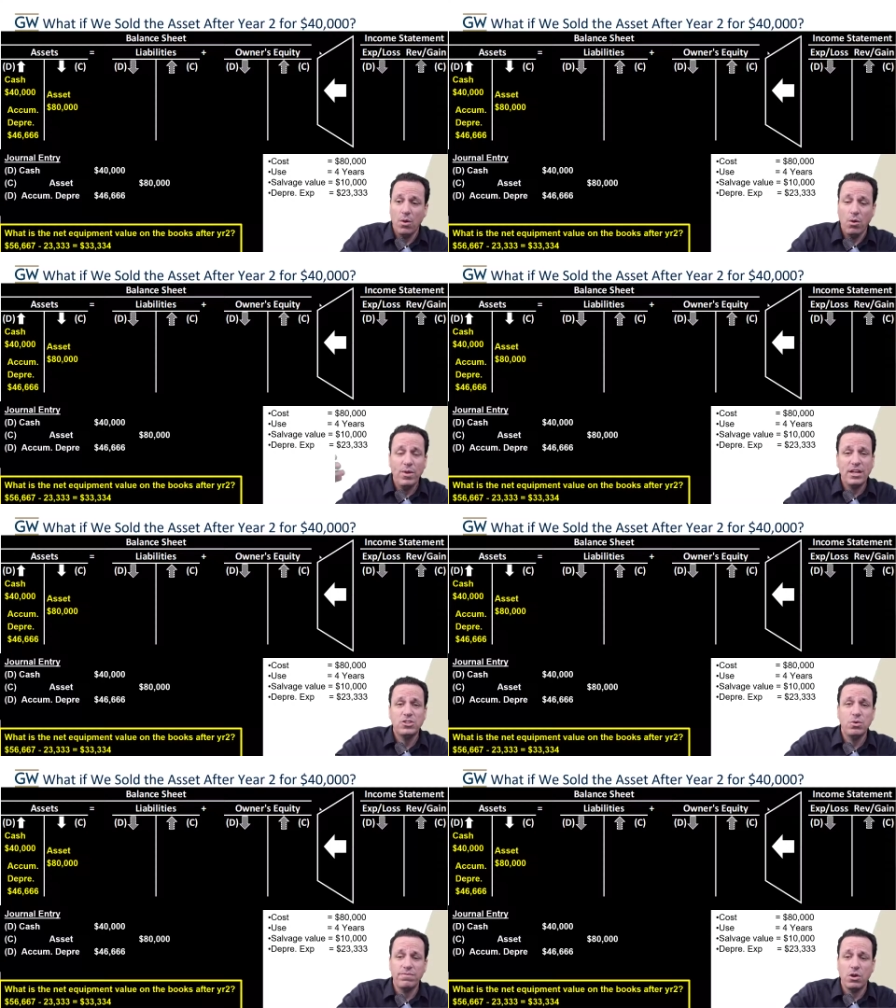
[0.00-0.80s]
Well, we had
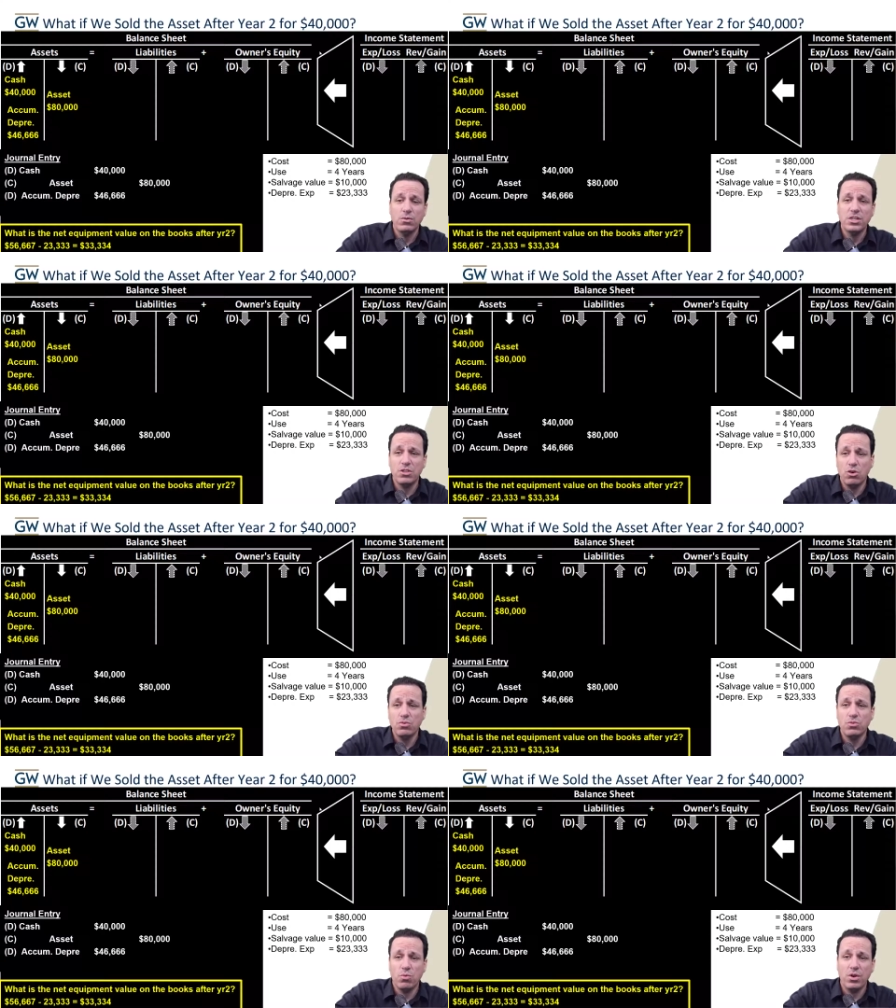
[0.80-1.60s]
two of those and
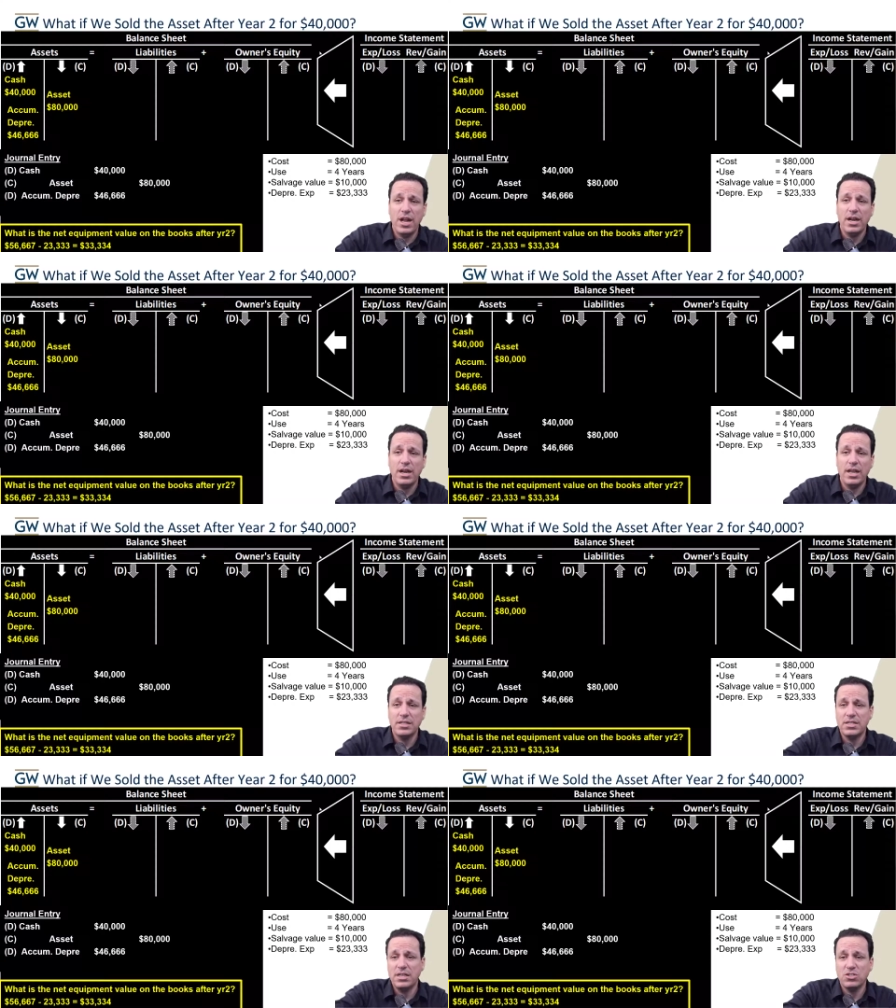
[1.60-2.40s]
those were netted
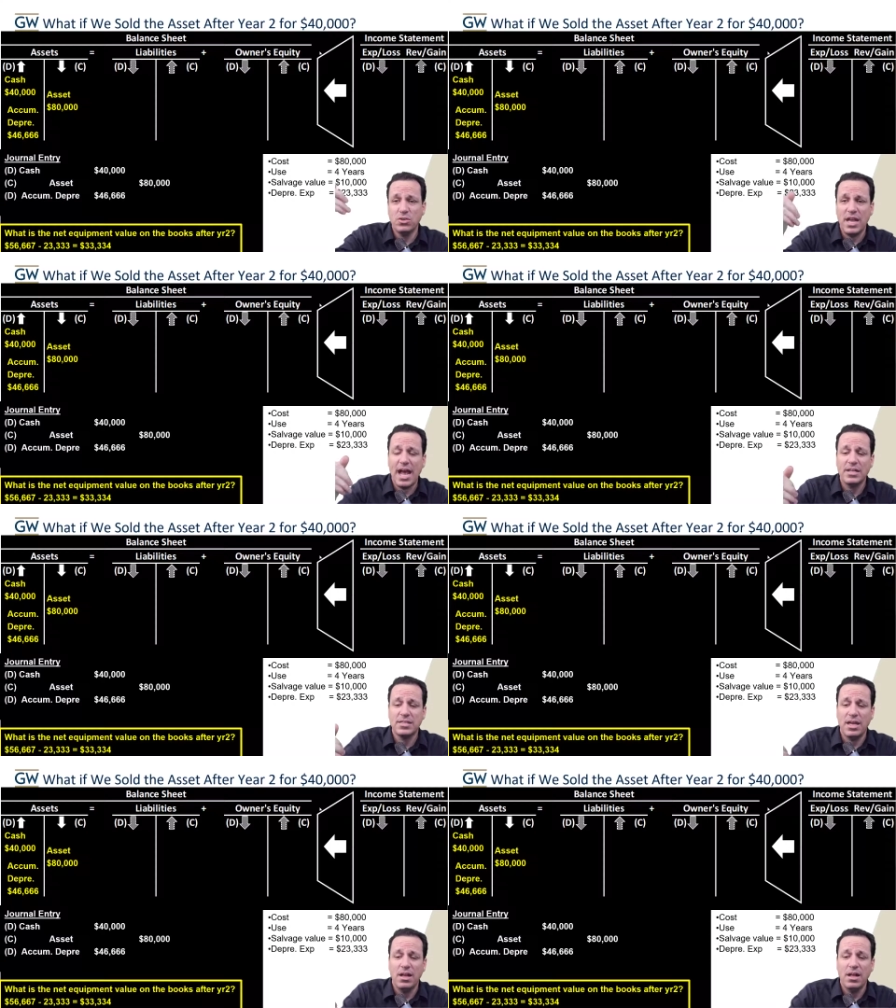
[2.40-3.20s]
against it. And so the
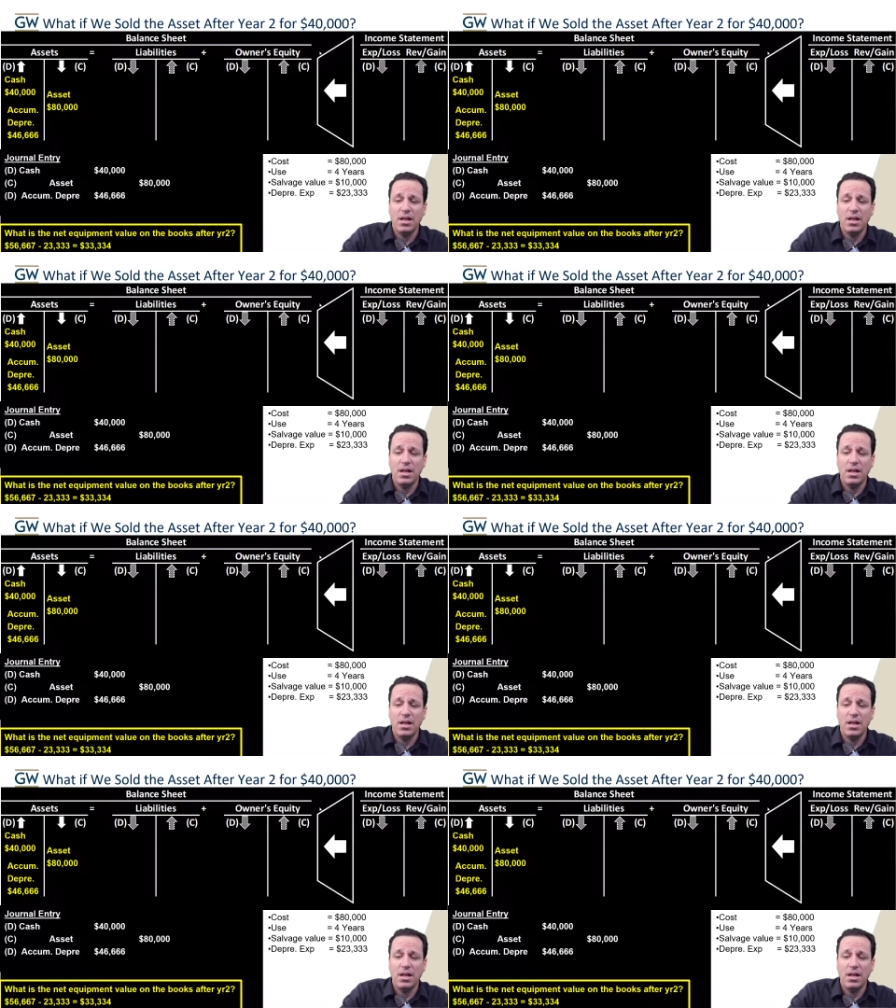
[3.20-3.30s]
asset